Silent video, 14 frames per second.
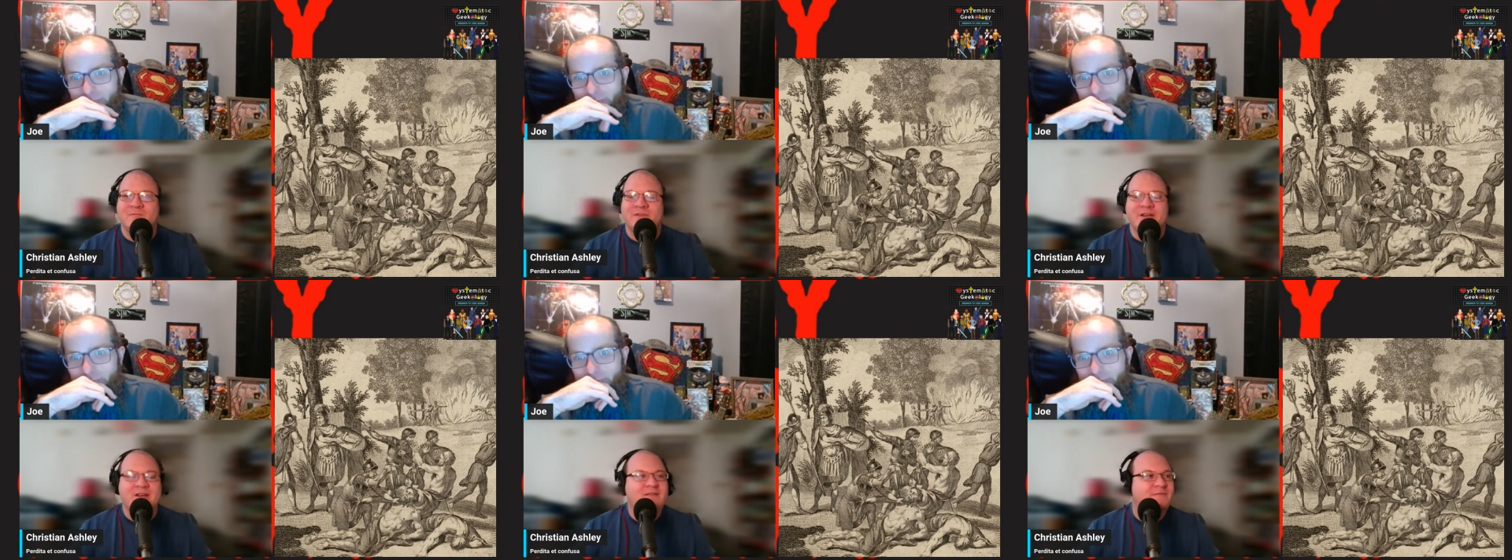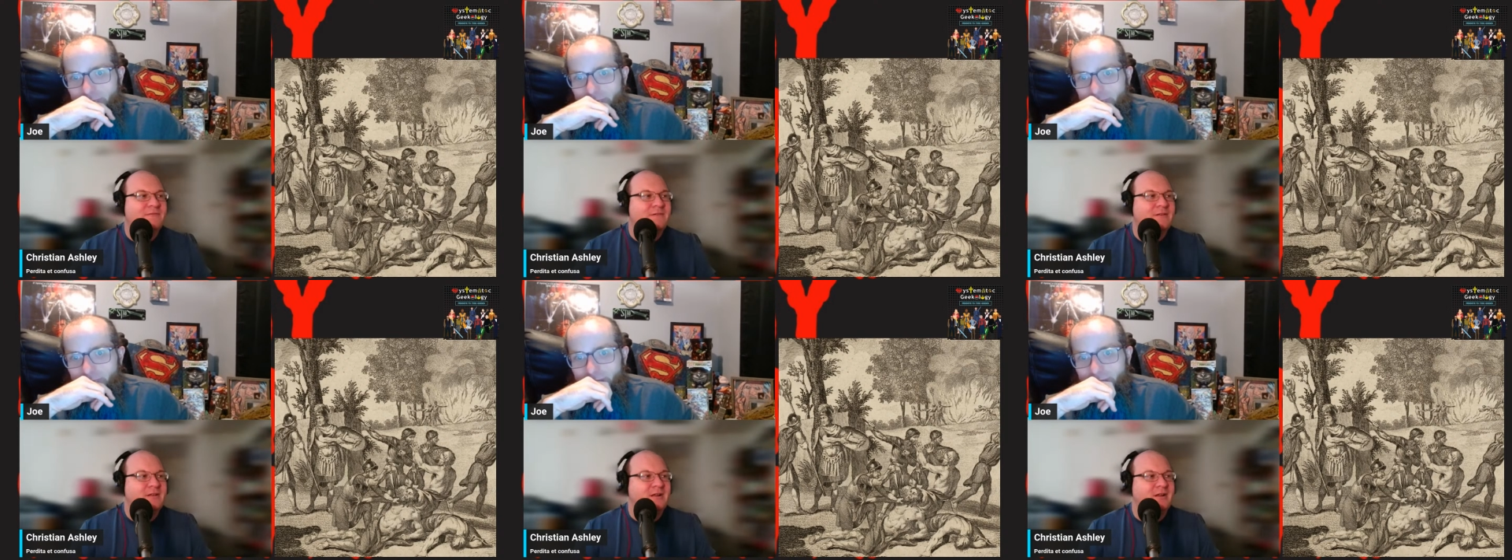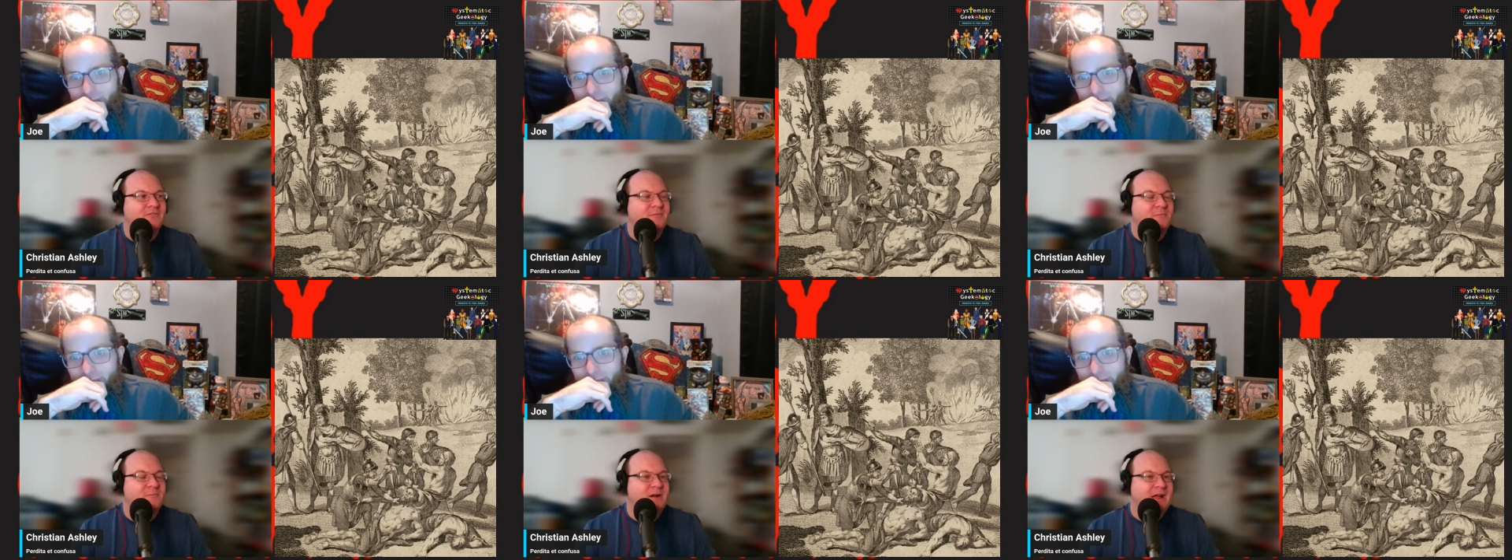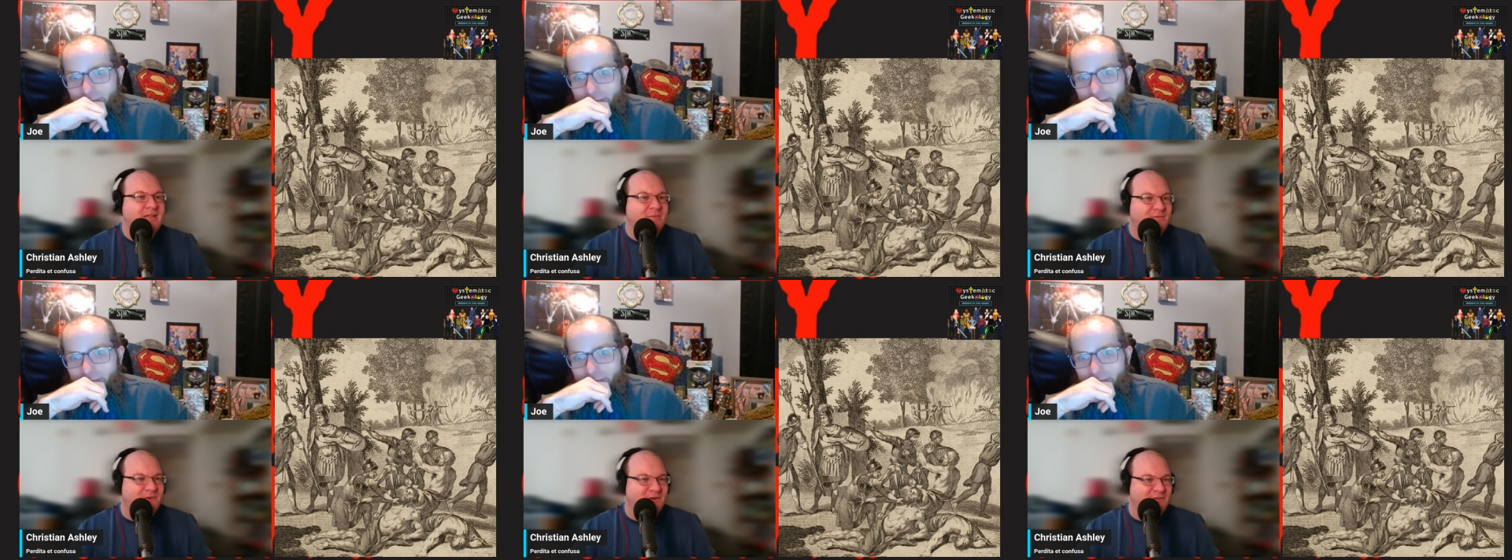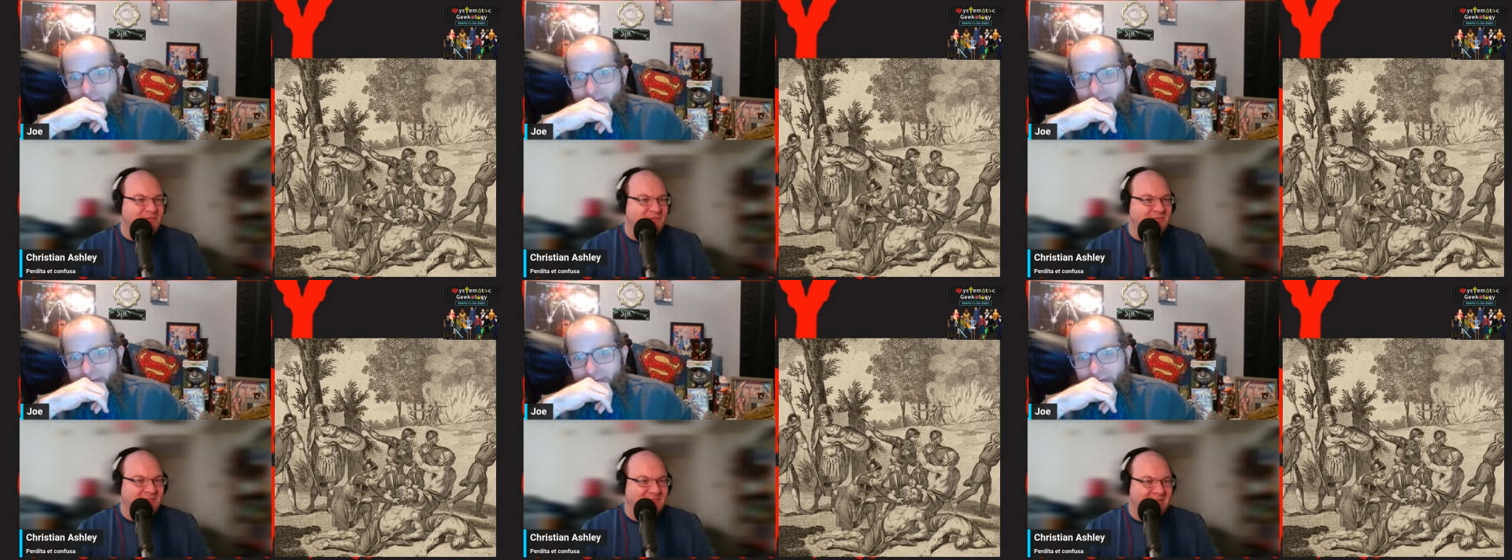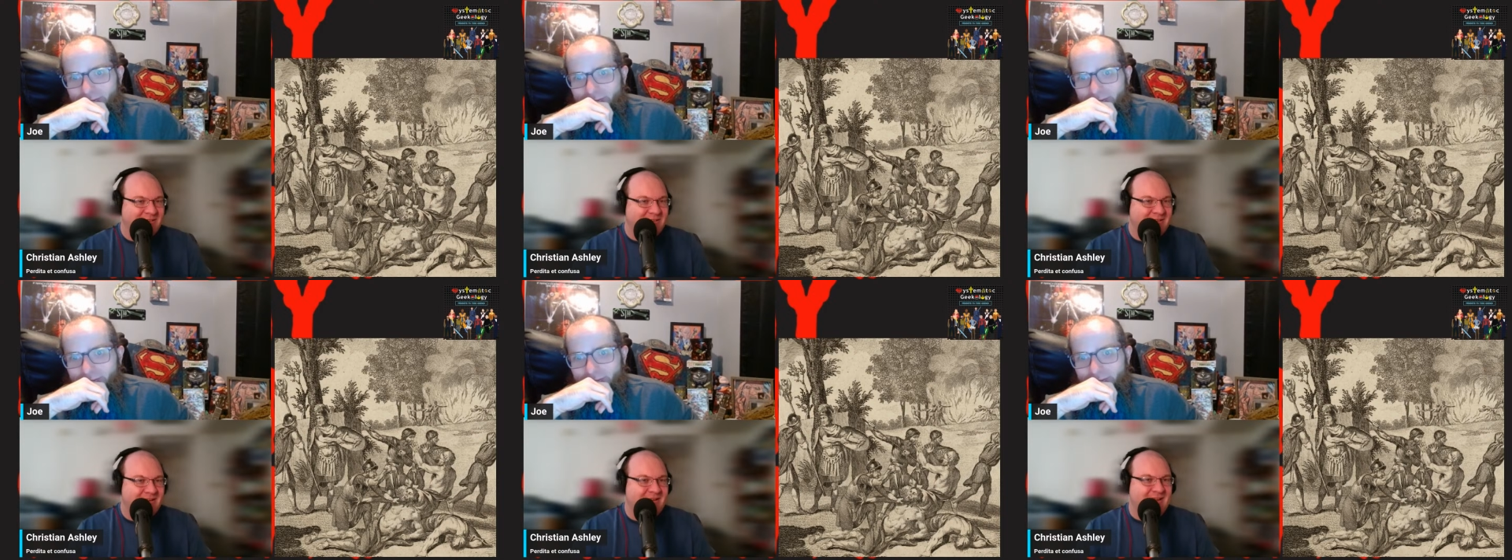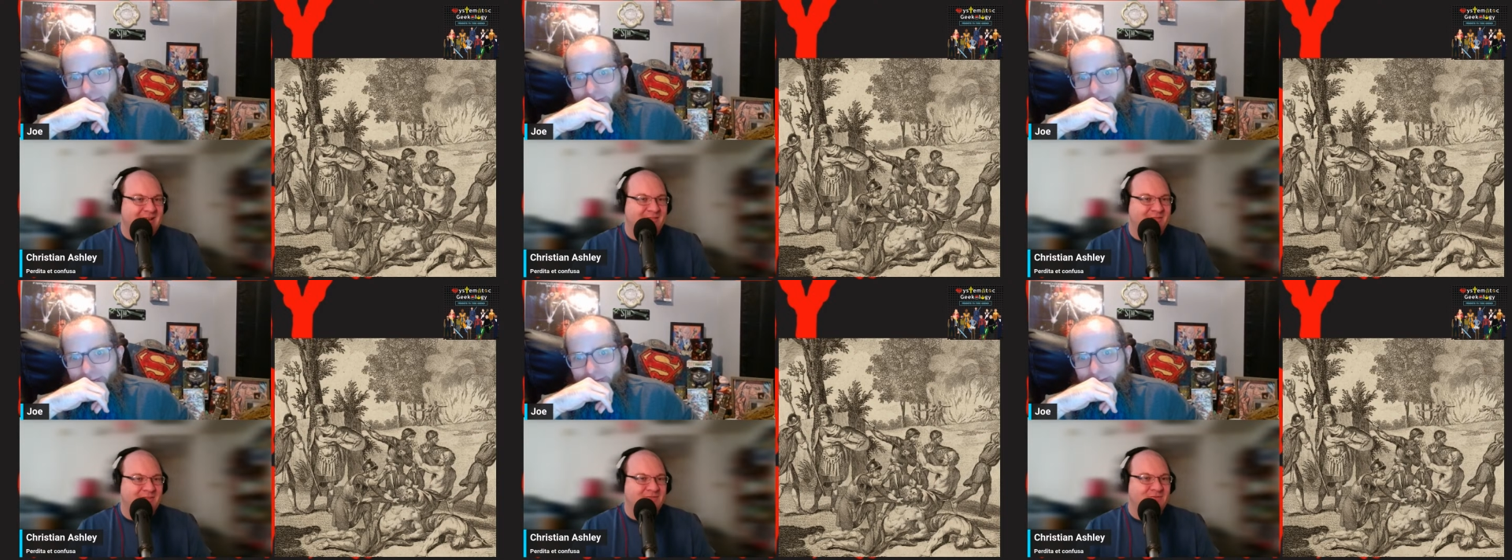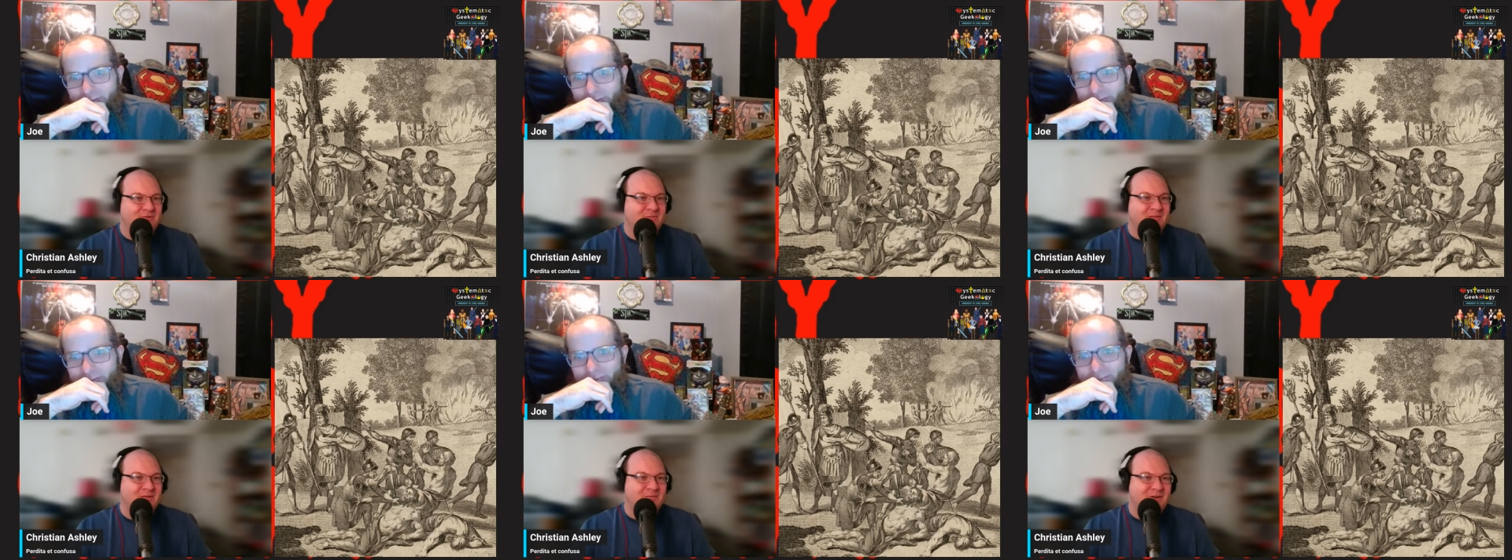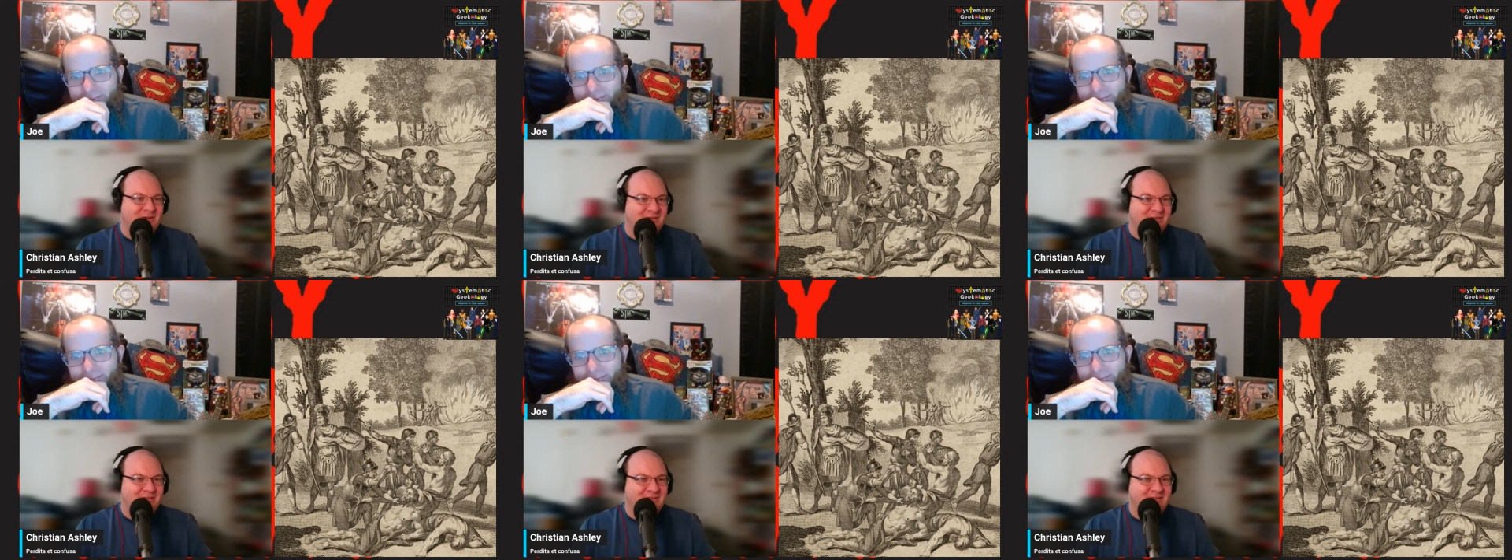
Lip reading: Fair enough. A surprise reversal into how things normally were.